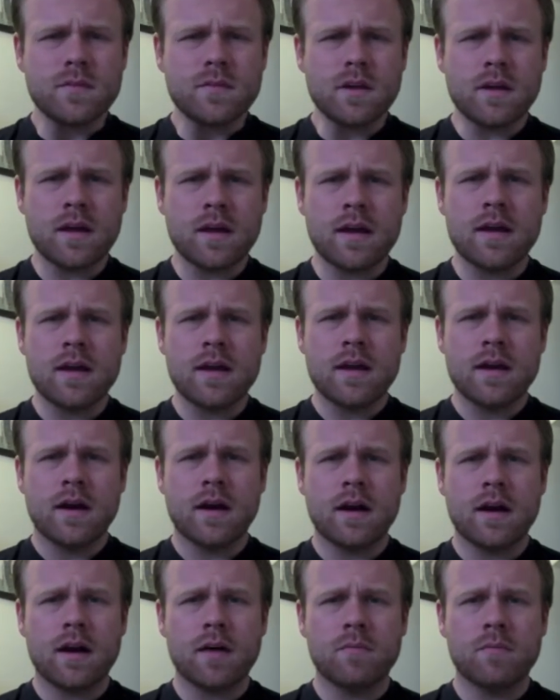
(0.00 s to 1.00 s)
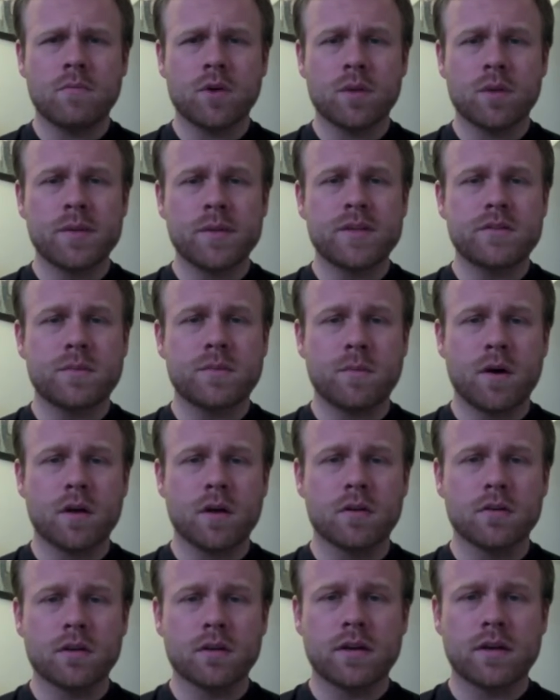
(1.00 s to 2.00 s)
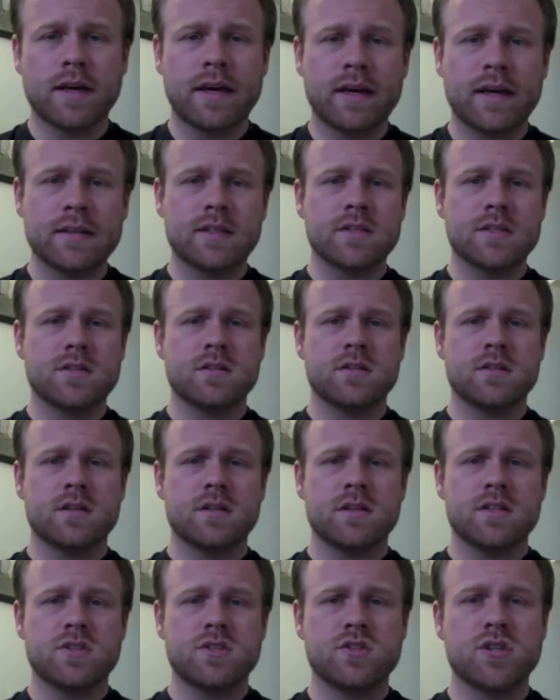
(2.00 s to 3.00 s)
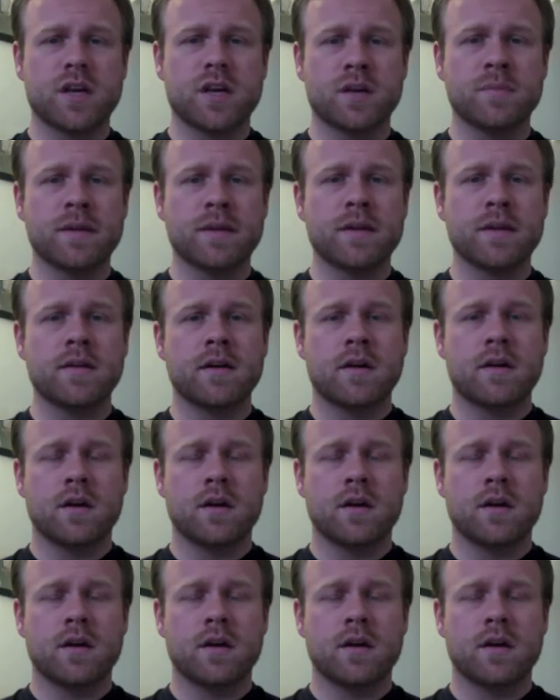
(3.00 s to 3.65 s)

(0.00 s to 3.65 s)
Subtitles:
Okay, we're going to be tomorrow looking at this gentleman